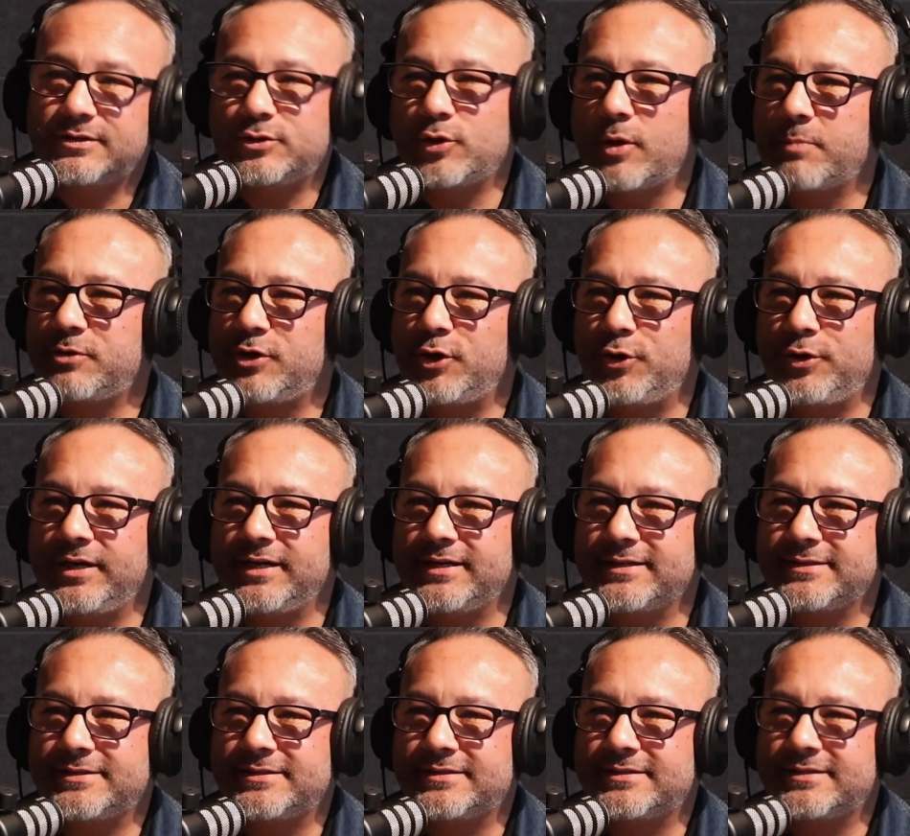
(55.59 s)
So I'm
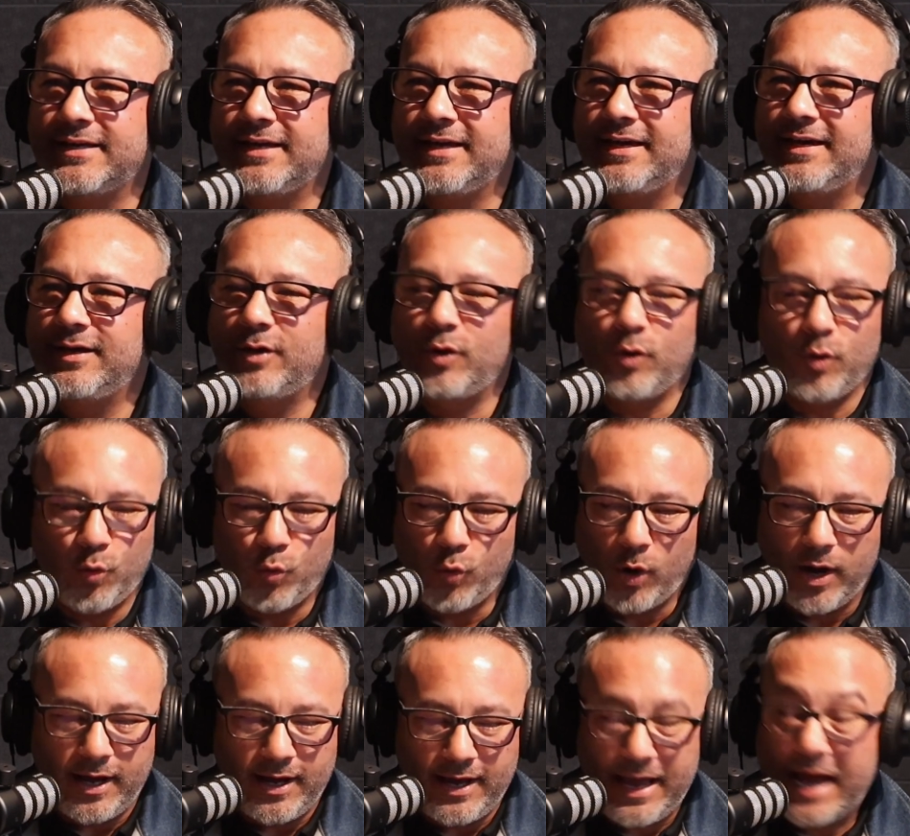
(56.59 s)
curious,
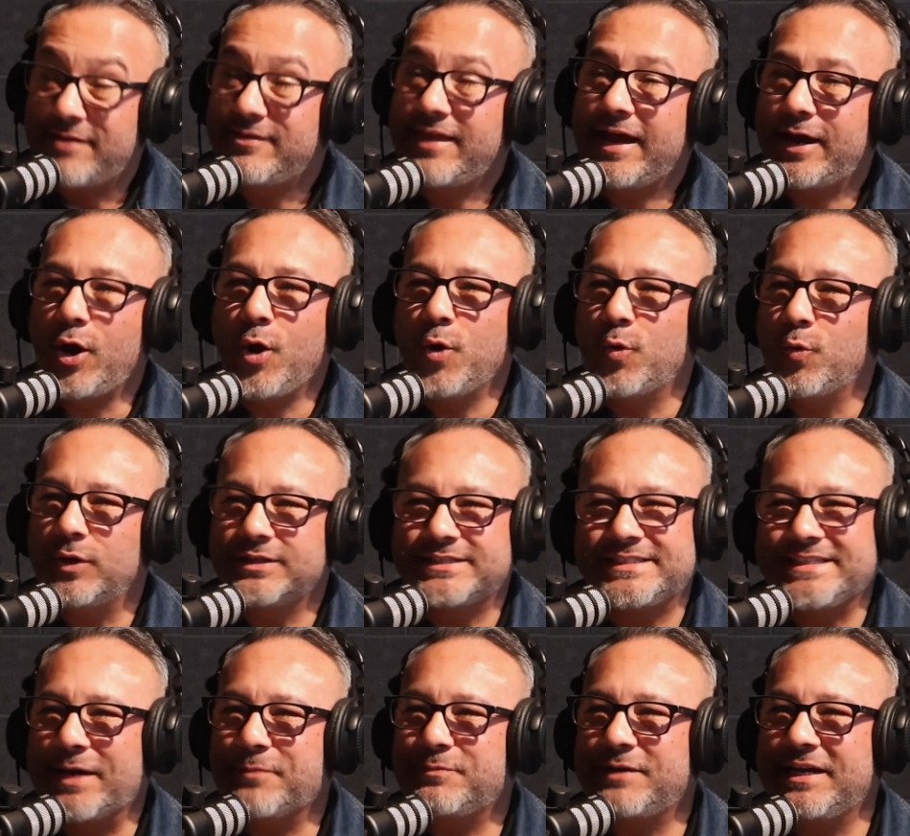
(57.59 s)
how'd that go?
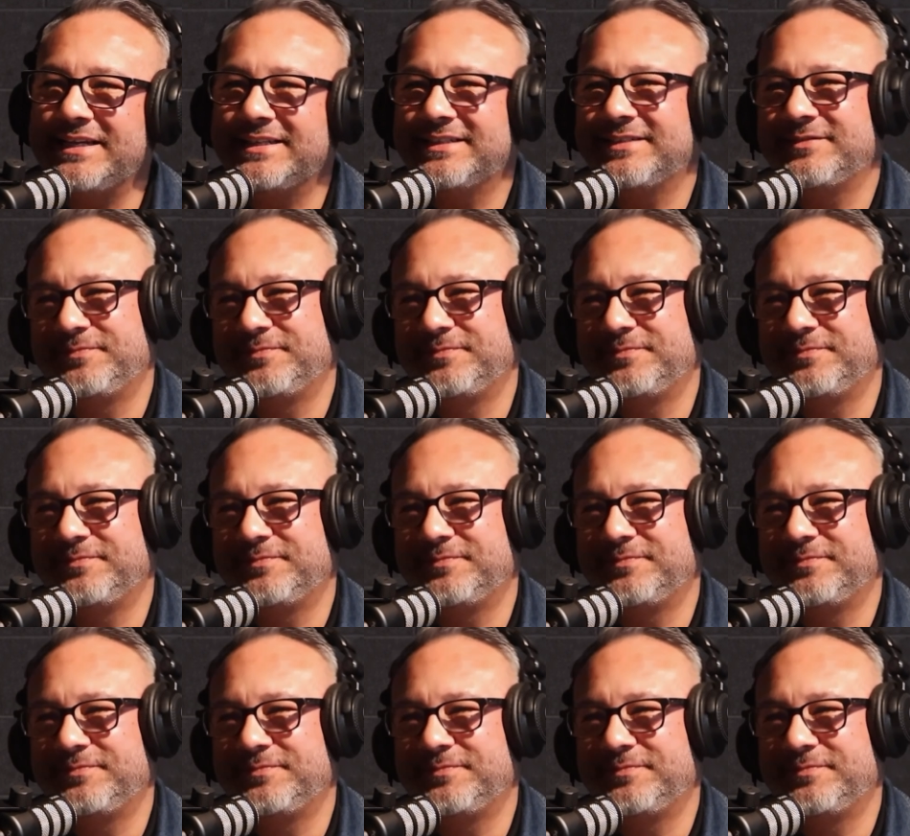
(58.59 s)
What's the update?